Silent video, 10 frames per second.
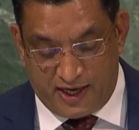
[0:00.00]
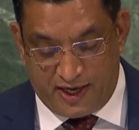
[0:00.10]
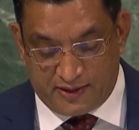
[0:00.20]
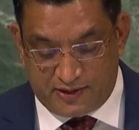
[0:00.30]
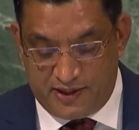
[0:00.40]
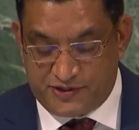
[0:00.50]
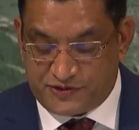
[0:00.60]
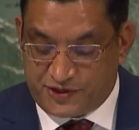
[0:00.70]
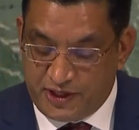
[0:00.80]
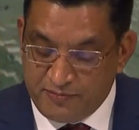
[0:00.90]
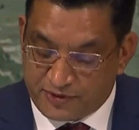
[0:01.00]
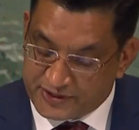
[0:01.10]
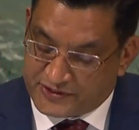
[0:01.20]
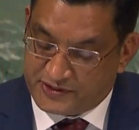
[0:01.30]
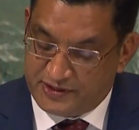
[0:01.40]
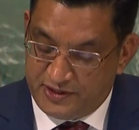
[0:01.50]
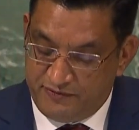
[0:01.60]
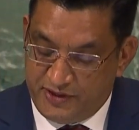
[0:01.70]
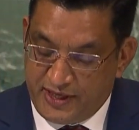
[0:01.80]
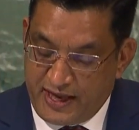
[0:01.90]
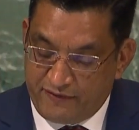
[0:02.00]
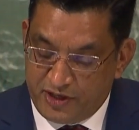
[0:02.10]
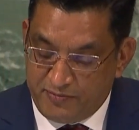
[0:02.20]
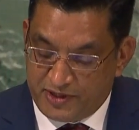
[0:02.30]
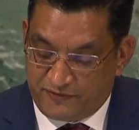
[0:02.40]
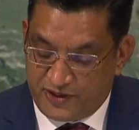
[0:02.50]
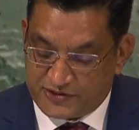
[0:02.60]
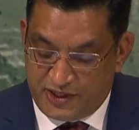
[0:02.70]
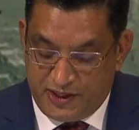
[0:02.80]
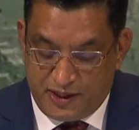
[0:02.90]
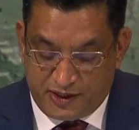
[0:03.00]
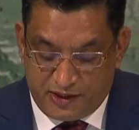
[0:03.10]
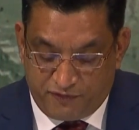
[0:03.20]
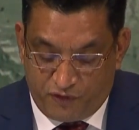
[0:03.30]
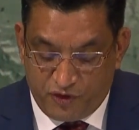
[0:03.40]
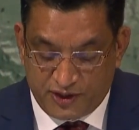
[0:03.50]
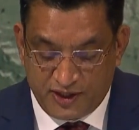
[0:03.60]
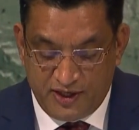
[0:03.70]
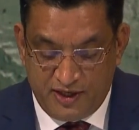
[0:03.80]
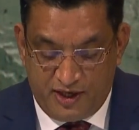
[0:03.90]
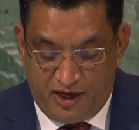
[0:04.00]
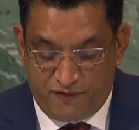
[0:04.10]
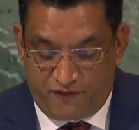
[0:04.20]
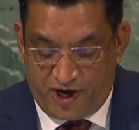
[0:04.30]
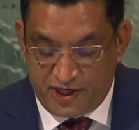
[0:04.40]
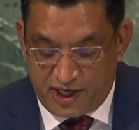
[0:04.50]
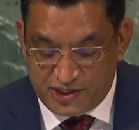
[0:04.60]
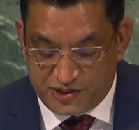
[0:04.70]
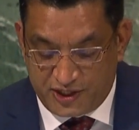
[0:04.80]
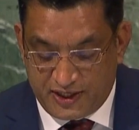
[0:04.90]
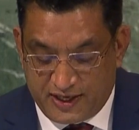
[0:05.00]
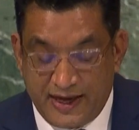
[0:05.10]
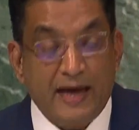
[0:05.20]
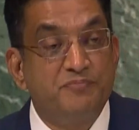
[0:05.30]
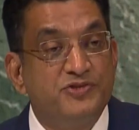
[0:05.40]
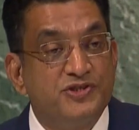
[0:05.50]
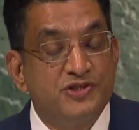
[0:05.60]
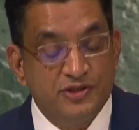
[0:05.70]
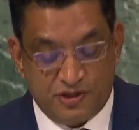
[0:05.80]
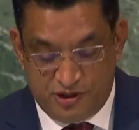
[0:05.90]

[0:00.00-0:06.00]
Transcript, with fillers: are at extreme risk with the government facing debt default and financial collapse